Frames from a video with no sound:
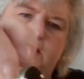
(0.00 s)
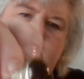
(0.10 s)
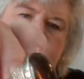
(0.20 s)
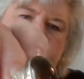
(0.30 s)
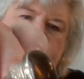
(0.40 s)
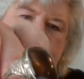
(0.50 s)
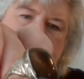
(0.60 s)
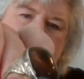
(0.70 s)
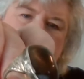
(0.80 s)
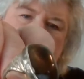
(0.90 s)

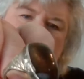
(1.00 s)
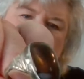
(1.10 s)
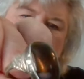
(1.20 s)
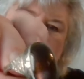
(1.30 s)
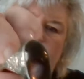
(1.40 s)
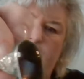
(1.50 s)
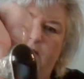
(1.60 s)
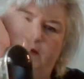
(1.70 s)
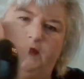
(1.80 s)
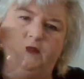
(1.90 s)
silver
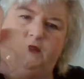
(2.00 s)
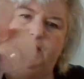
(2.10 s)
with a